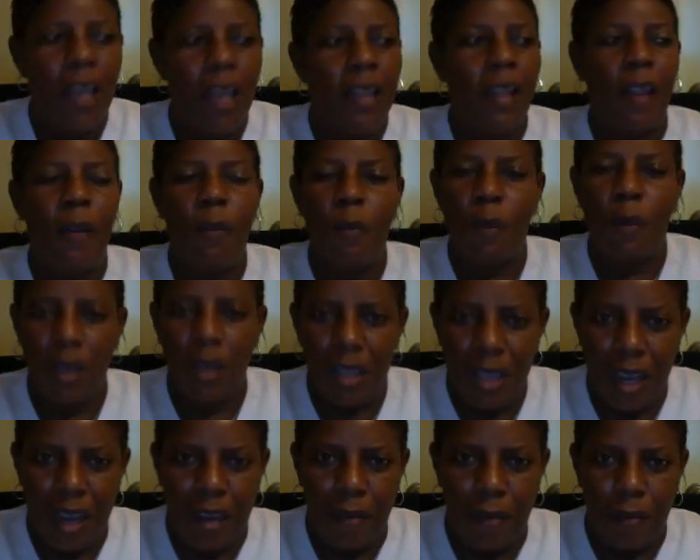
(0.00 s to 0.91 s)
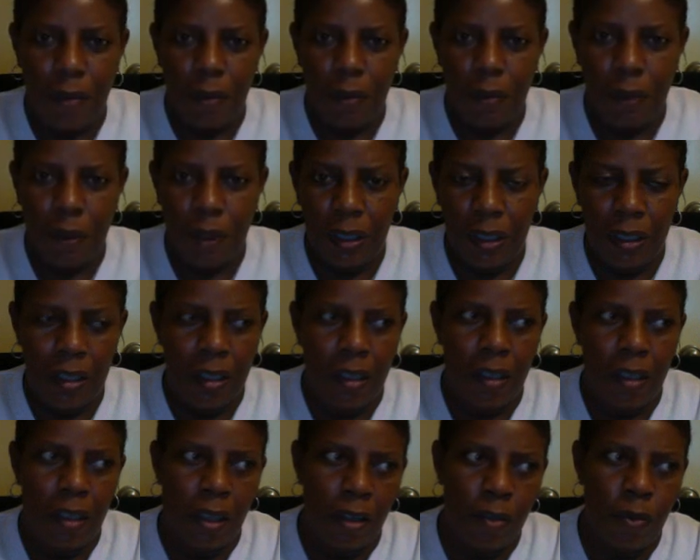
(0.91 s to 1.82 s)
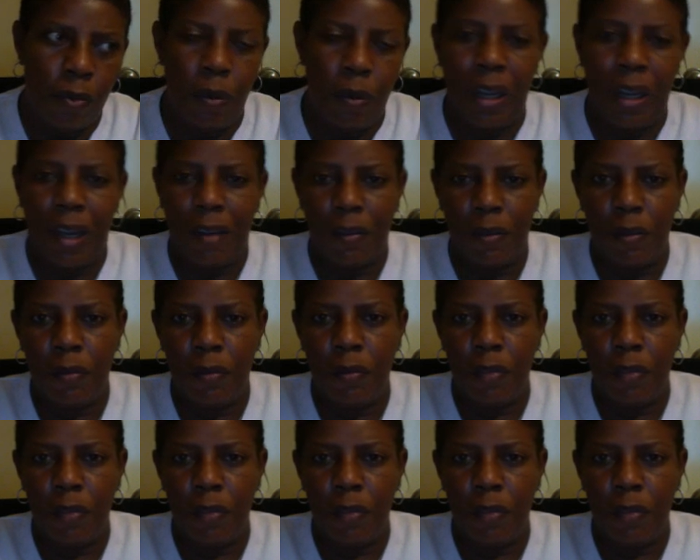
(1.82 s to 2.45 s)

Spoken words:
They want to have the lunch without,